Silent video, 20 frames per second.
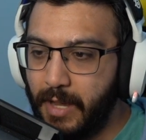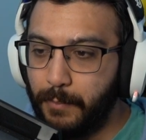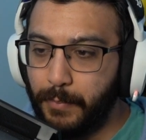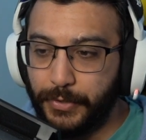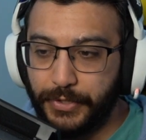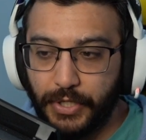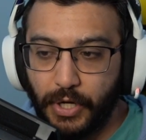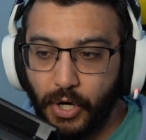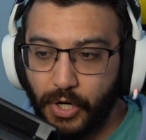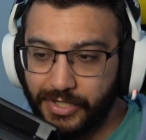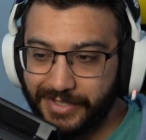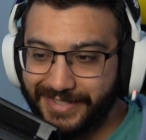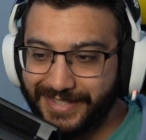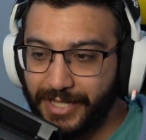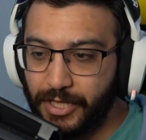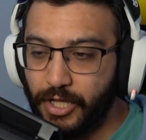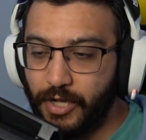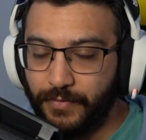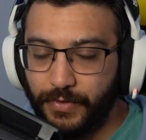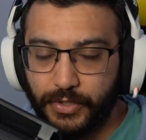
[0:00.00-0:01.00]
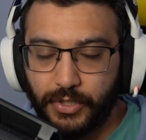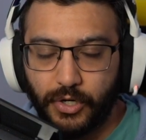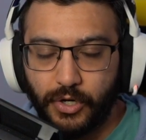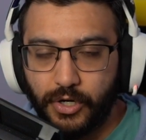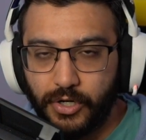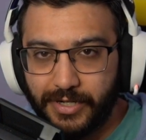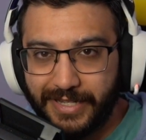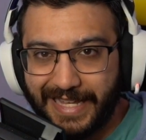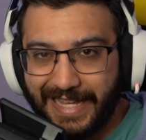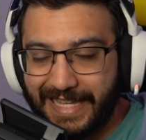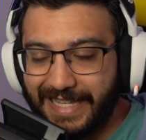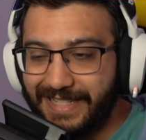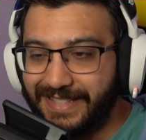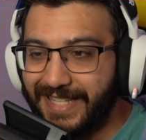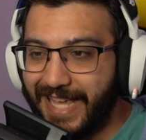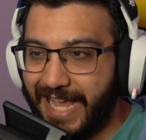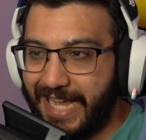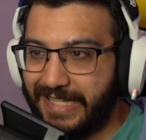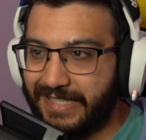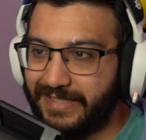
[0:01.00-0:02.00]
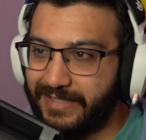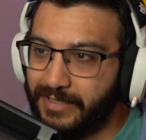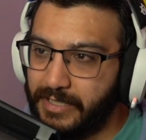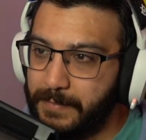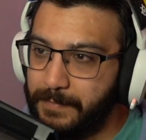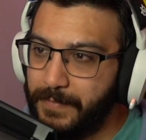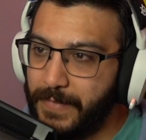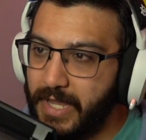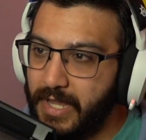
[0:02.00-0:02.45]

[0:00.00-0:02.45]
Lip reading: But the art style of the card is excellent.